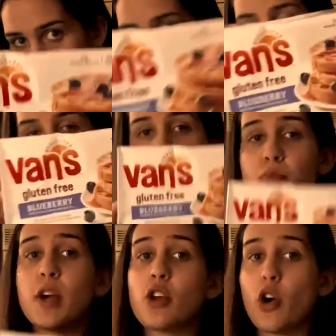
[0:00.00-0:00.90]
Now, this
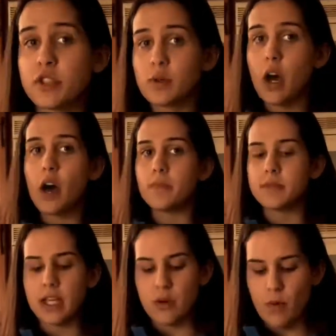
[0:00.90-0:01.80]
brand also comes
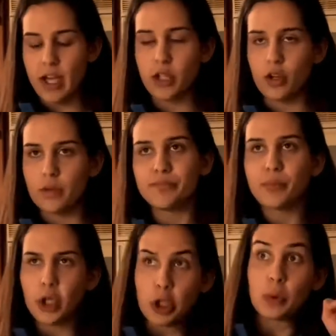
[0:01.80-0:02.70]
in regular
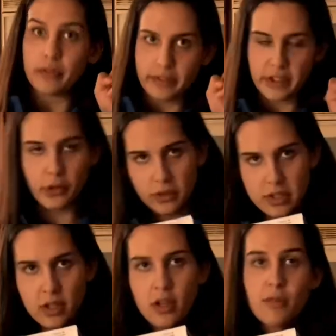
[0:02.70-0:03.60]
gluten-filled
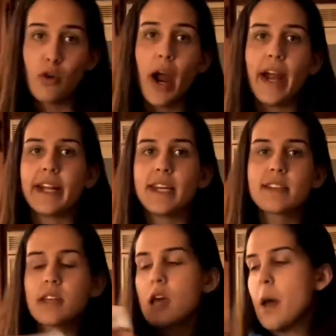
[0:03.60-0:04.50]
varieties,
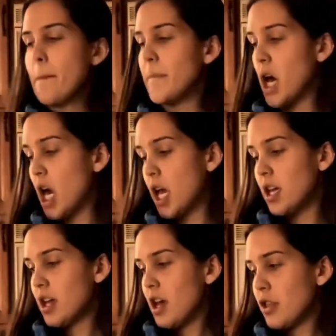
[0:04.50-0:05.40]
but
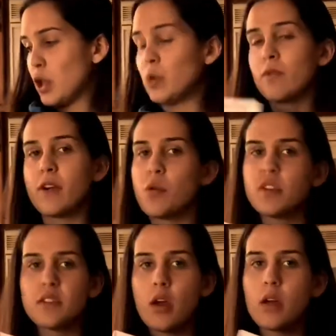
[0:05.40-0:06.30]
the gluten-free ones
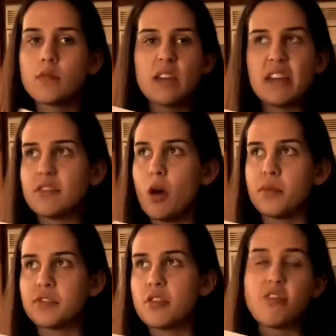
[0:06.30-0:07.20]
taste
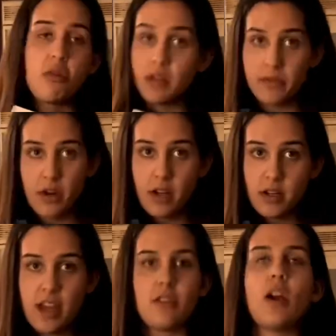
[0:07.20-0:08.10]
almost no different,
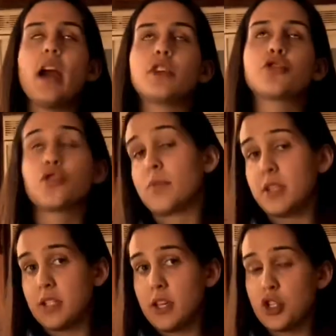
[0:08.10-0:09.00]
and they're extremely
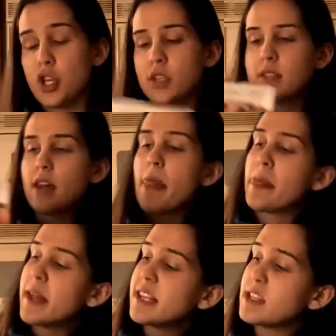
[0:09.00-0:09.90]
delicious.
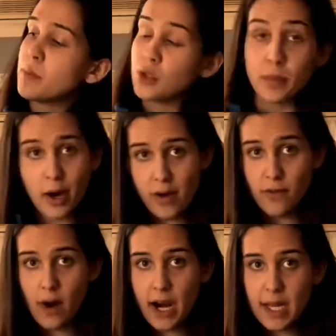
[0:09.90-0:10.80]
This is the blueberry
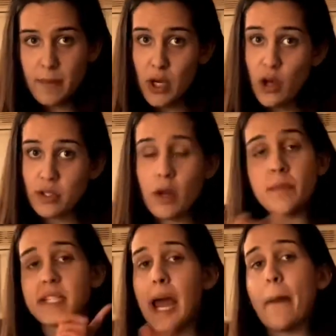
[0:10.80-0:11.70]
variety, but it also comes
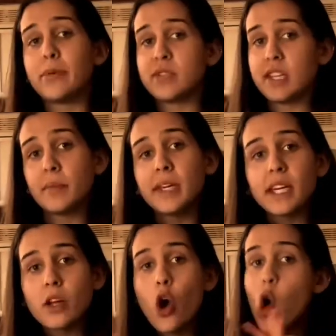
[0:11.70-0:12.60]
in apple
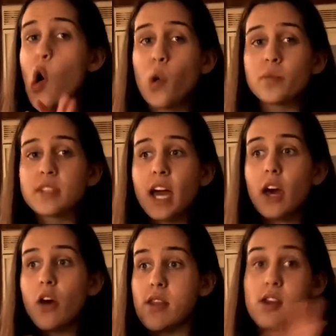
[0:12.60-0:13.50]
cinnamon, home style,
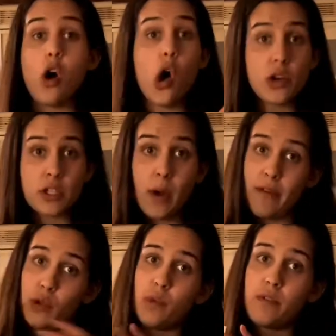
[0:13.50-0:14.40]
and they also have
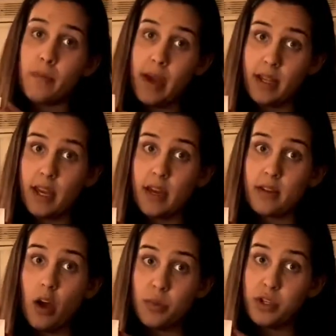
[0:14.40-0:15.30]
gluten-free pancake
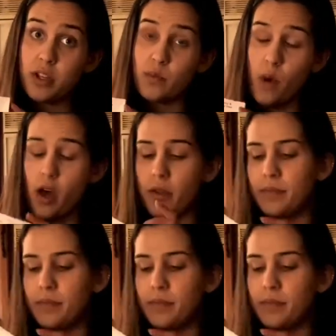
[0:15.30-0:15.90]
option as well.